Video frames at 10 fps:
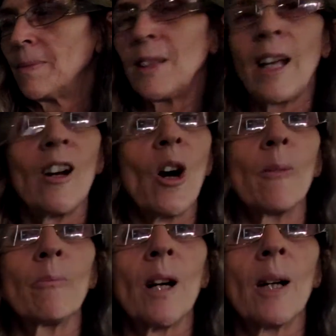
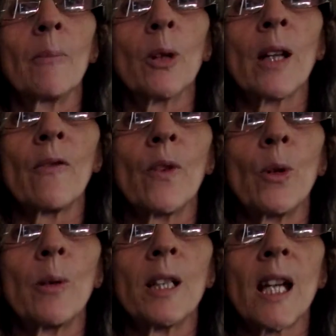yeah, I'm looking
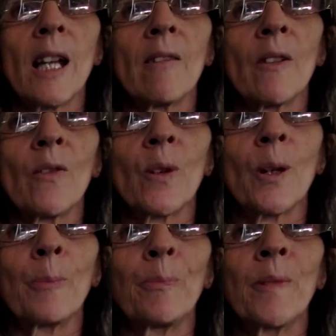forward to hearing
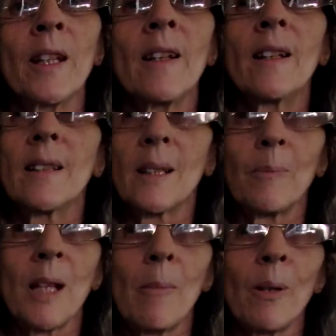from
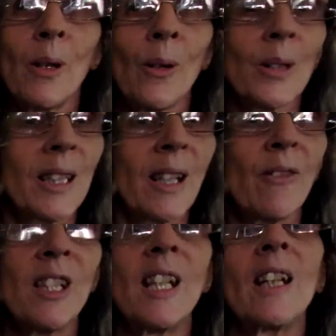September Girl
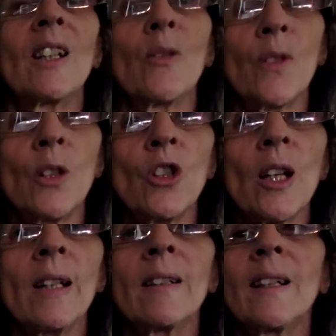70 in the
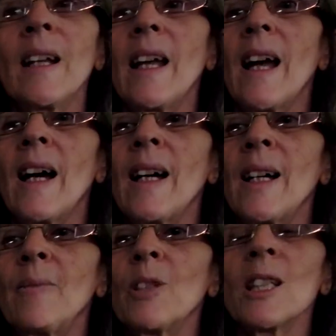future,
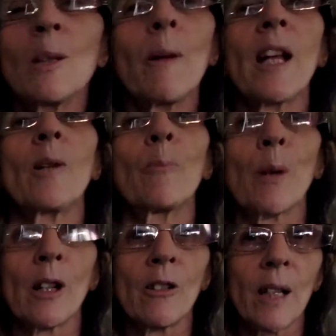just about her
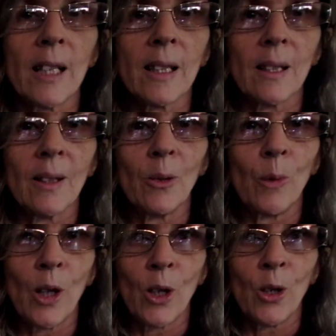progress
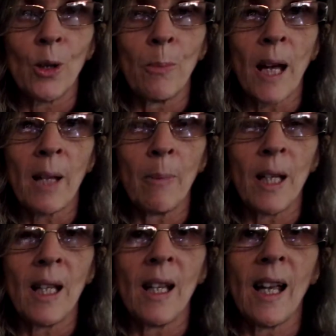with her new
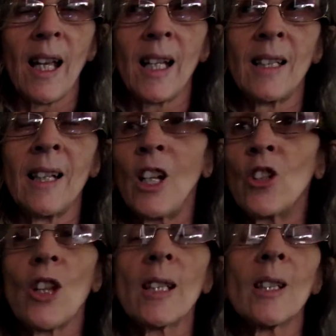baby, and
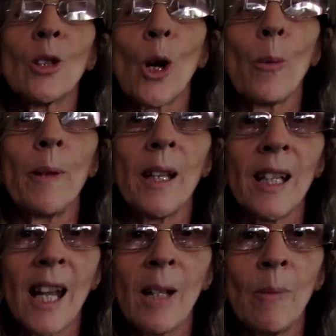she hasn't told me her
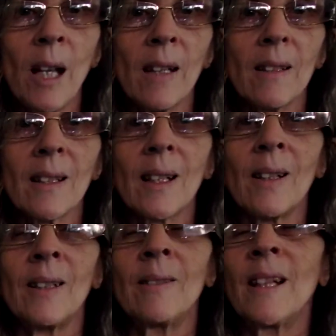name yet,
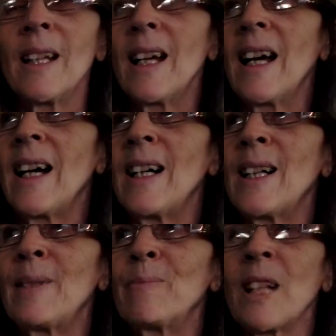so
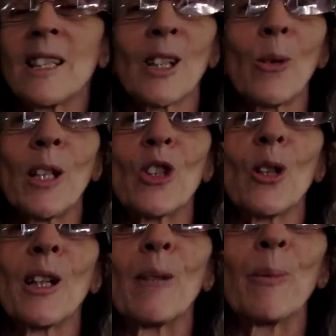that's a question
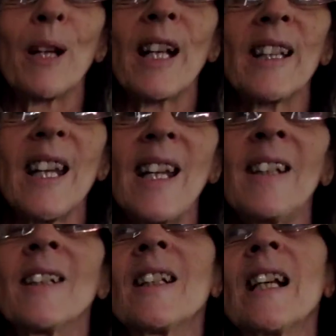I'm going to put out there.
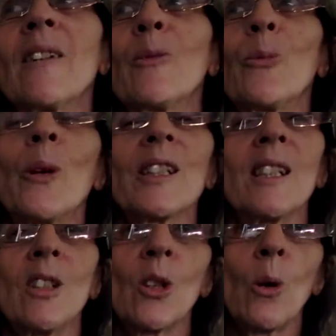What
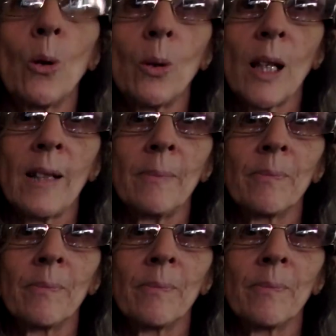did you call her?